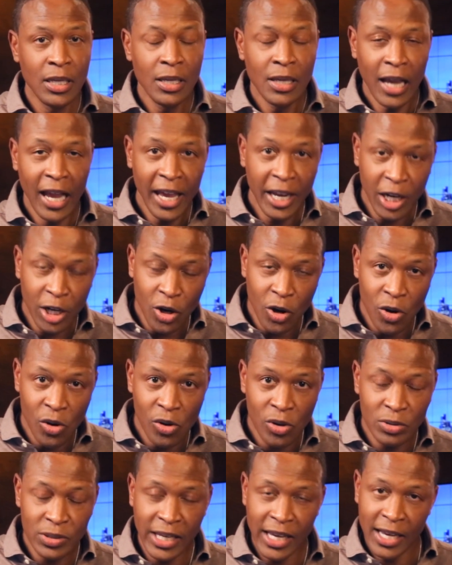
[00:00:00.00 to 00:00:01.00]
I had a
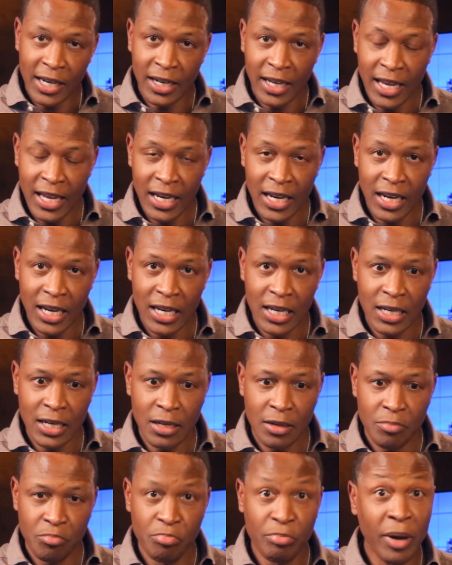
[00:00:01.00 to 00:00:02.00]
cold, I had a headache,
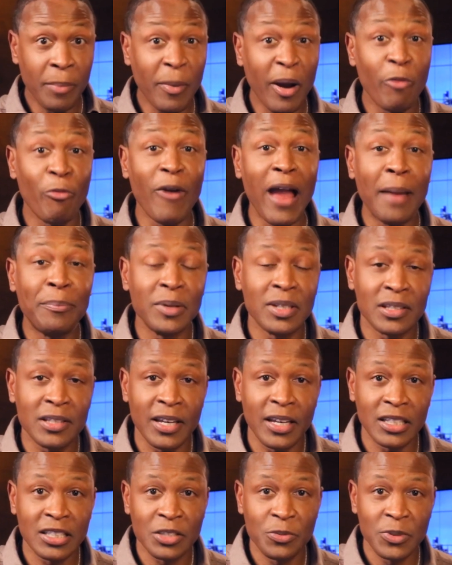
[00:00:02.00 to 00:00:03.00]
but my rapid
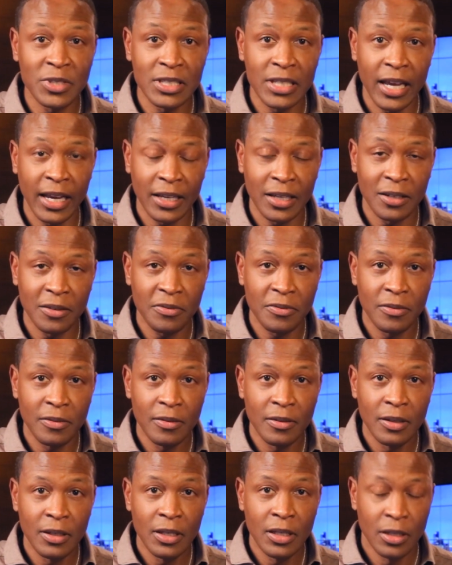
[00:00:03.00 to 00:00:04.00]
test was negative.
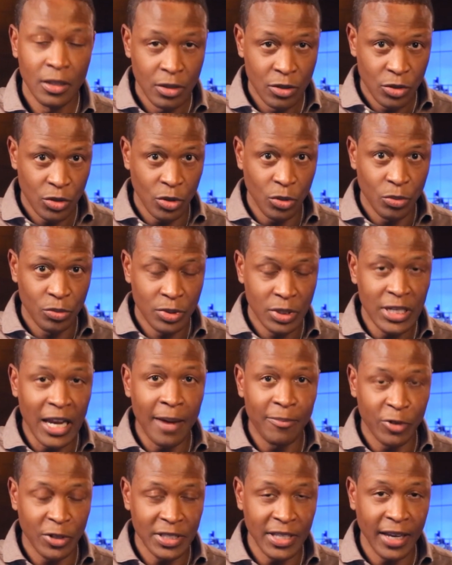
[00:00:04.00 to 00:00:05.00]
So stop
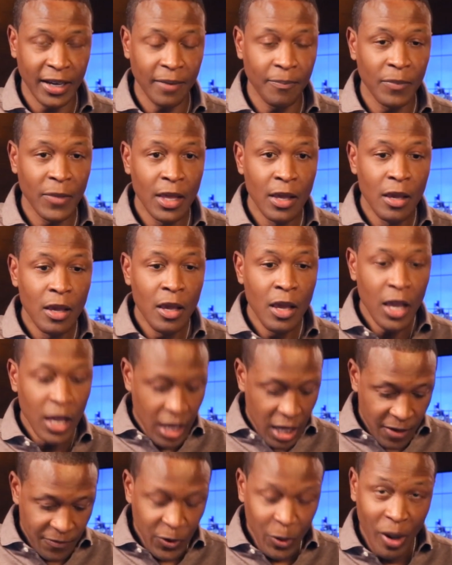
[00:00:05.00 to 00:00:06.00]
for a second.
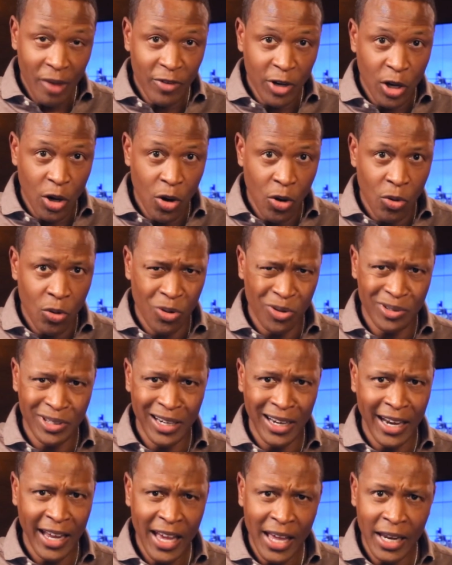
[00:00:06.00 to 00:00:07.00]
If you have a cold and
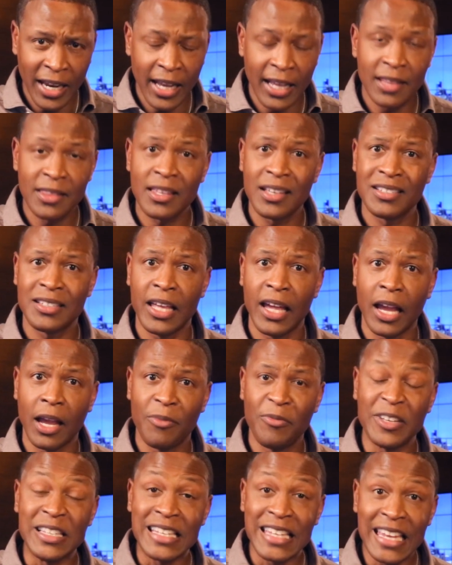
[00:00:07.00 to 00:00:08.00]
a headache and things like
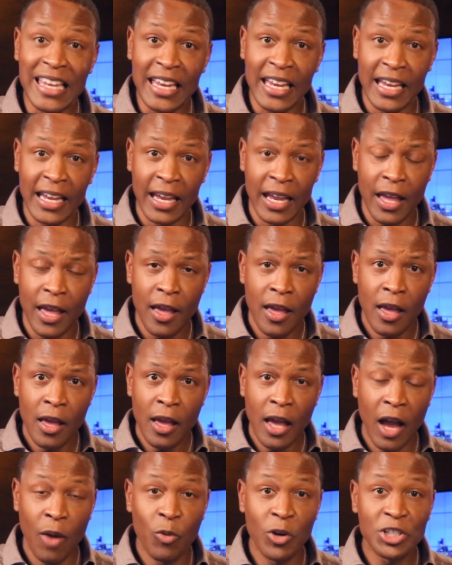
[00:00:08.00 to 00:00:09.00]
fatigue,
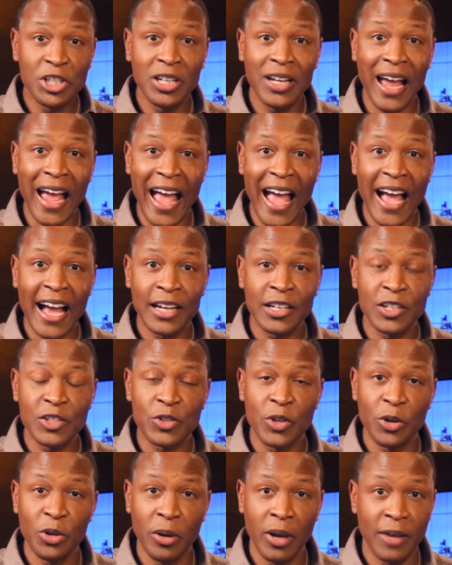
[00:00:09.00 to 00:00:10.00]
I want you to act as though
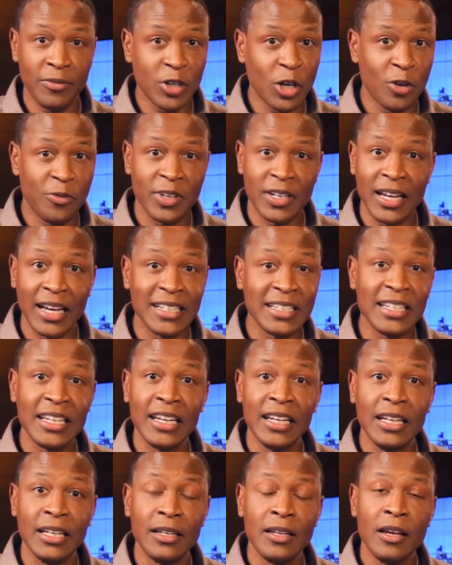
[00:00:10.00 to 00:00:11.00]
you have
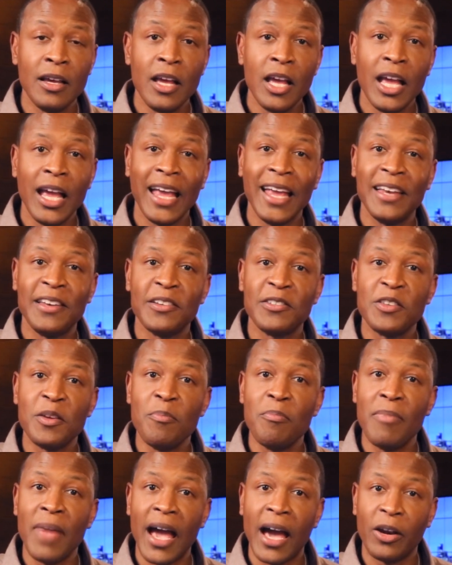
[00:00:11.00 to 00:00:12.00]
COVID-19. It
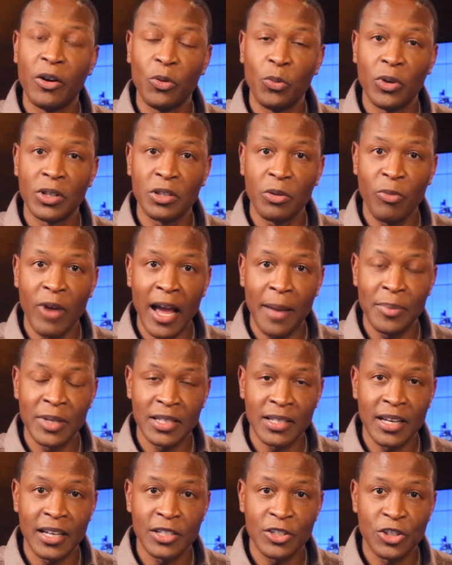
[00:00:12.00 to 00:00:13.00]
doesn't matter what the rapid
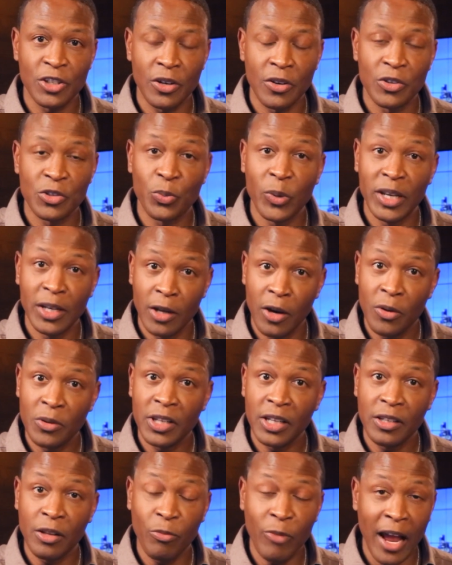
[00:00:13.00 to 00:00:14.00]
test shows. We know
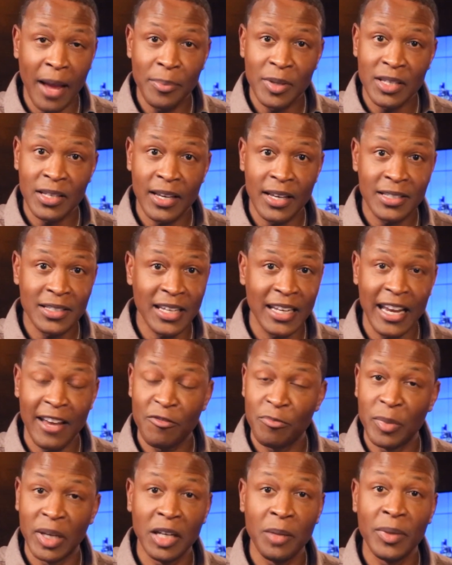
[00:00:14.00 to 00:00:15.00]
that the rapid test can have
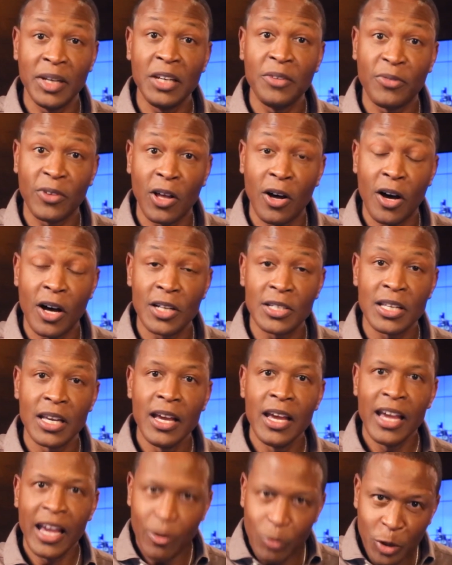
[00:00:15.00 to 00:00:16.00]
many, many flaws
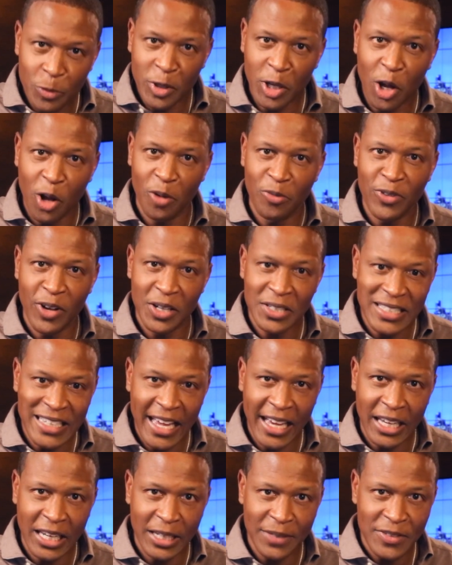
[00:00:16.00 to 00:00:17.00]
and what we call false
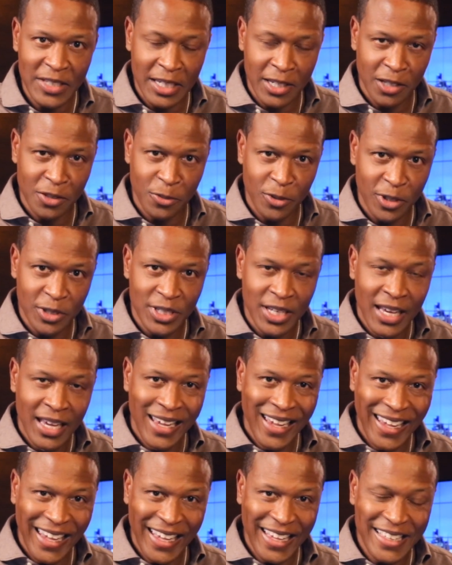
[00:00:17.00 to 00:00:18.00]
negatives. In other words,
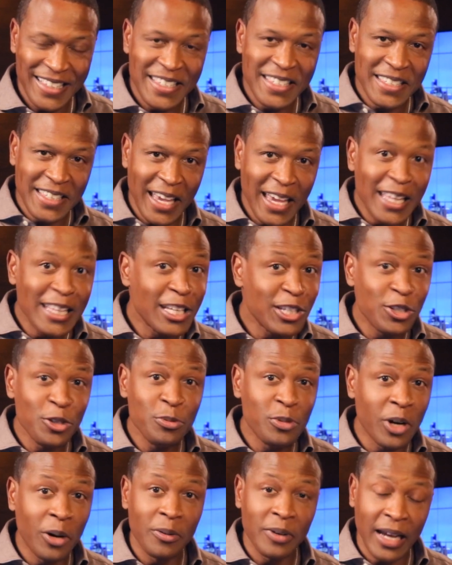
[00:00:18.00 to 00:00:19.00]
it can say that you
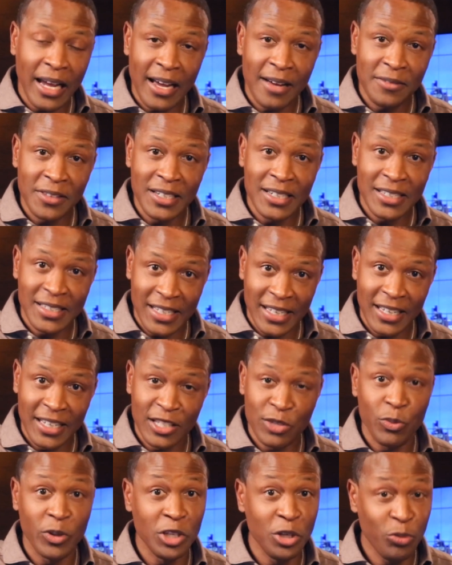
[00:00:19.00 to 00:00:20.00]
don't have the
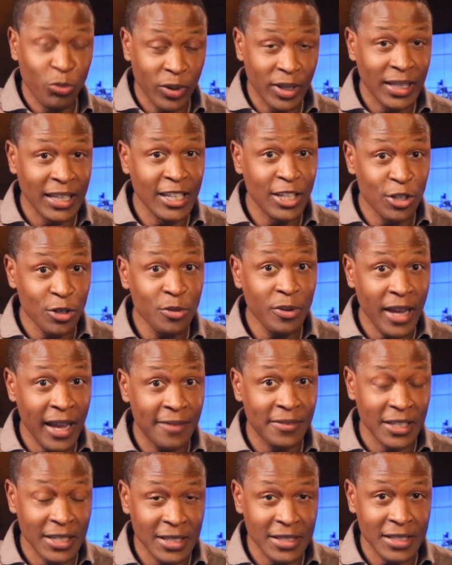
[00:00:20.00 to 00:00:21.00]
disease when you really do have
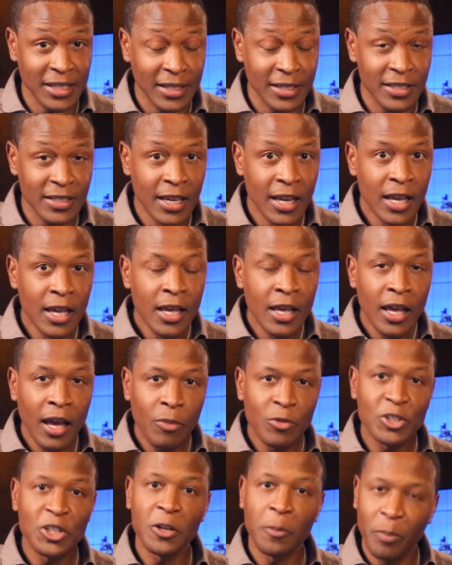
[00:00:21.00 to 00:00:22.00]
the disease. I
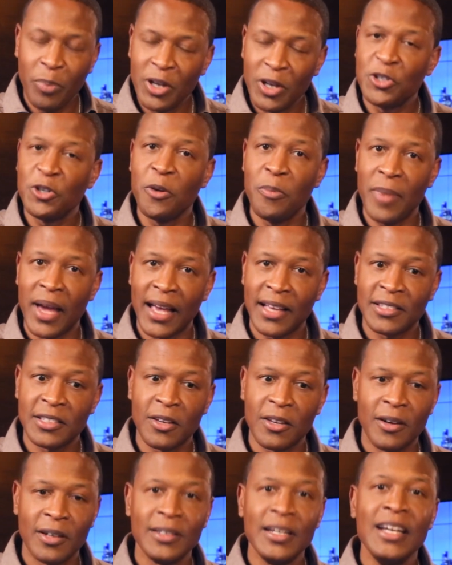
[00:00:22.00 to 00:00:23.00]
want you to put your mask
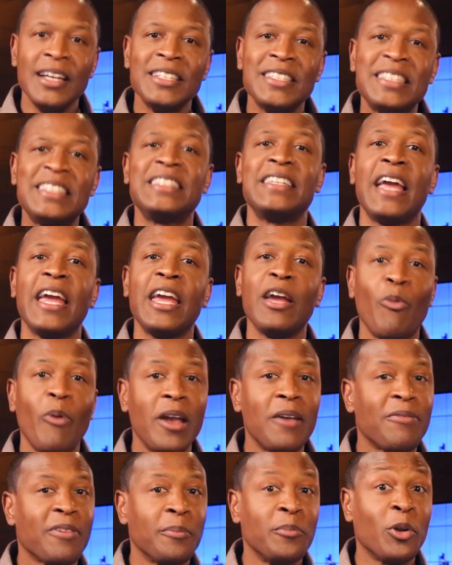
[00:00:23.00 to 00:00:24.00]
on, stay away
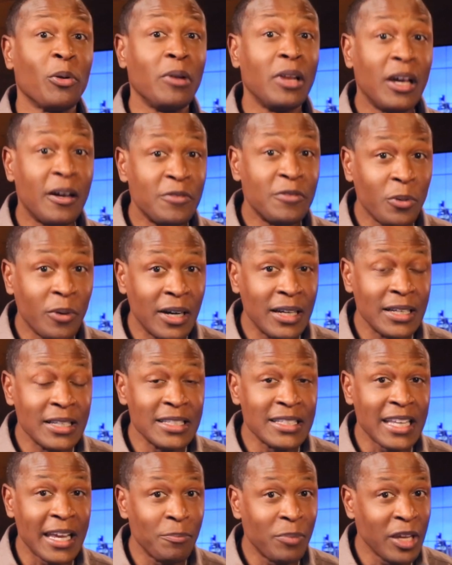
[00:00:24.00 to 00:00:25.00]
from your loved ones
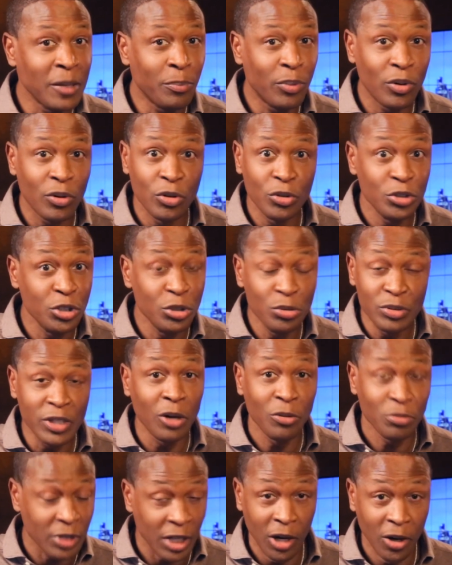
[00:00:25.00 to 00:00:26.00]
and people who you
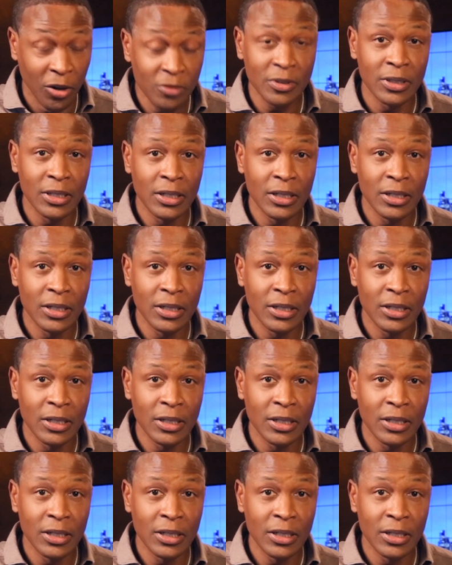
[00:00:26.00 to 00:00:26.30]
don't know.